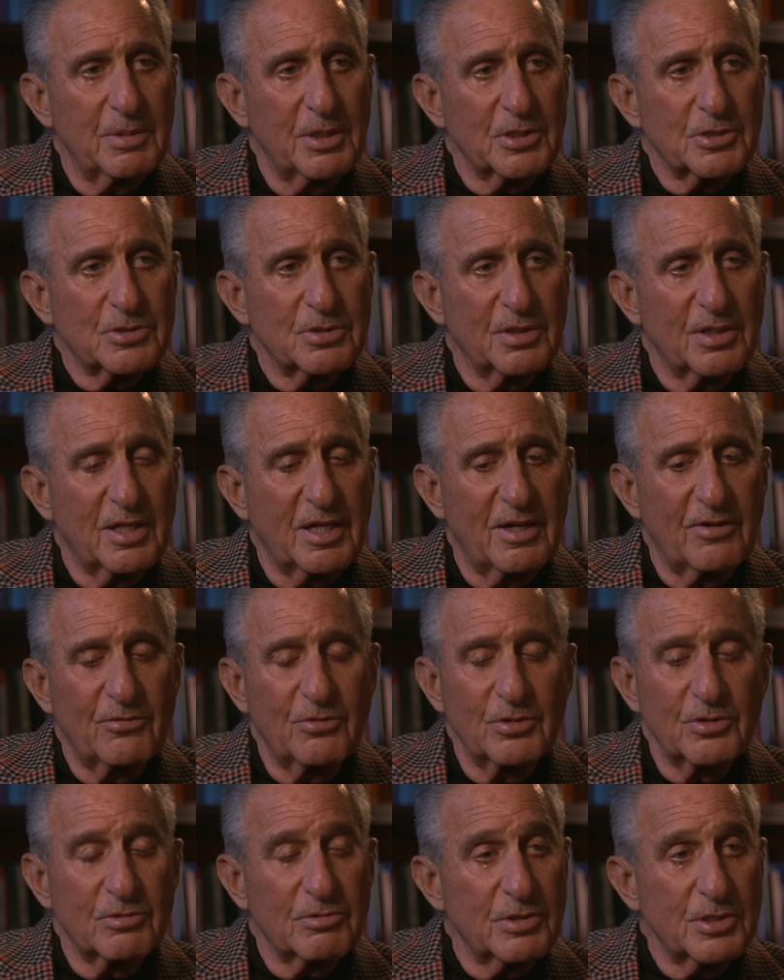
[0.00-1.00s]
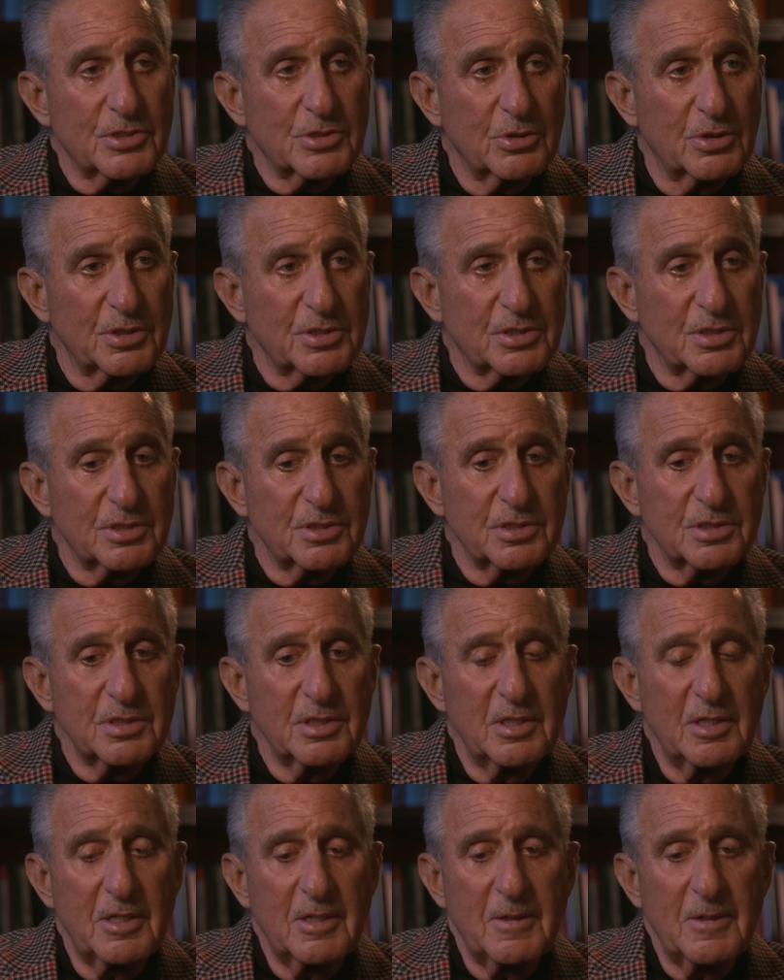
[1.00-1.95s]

make sure they have all the resources,